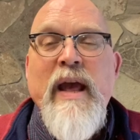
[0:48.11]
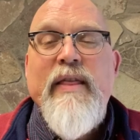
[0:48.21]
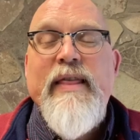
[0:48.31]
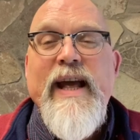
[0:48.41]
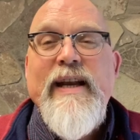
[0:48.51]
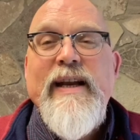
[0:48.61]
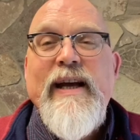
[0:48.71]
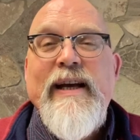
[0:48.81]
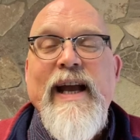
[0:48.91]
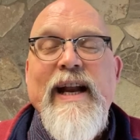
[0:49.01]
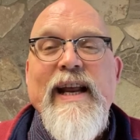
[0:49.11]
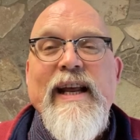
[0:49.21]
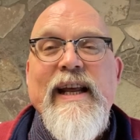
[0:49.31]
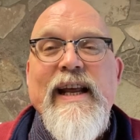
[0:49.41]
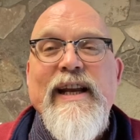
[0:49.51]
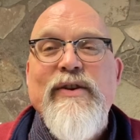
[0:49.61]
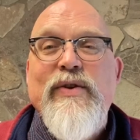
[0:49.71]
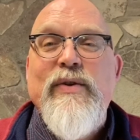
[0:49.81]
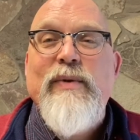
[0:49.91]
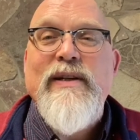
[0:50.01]
Then heading into
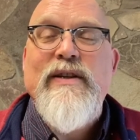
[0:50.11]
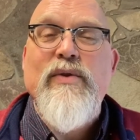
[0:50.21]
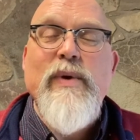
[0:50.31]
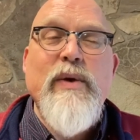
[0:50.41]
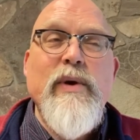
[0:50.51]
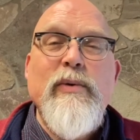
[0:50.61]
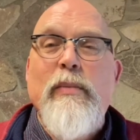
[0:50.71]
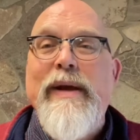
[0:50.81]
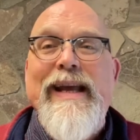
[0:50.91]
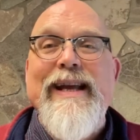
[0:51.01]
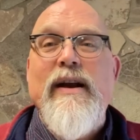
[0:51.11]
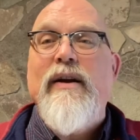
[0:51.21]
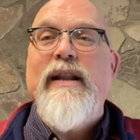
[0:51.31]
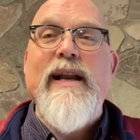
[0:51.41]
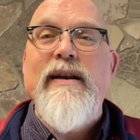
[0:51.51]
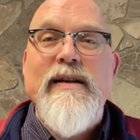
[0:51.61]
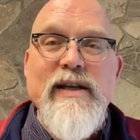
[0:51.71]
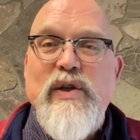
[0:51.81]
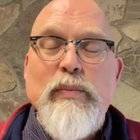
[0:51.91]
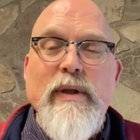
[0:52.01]
the rest of the week, we will begin our Lenten
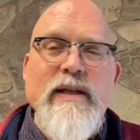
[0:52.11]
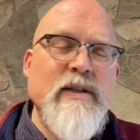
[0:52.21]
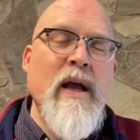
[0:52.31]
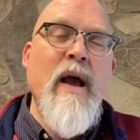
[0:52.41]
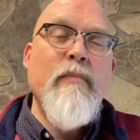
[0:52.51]
disciplines.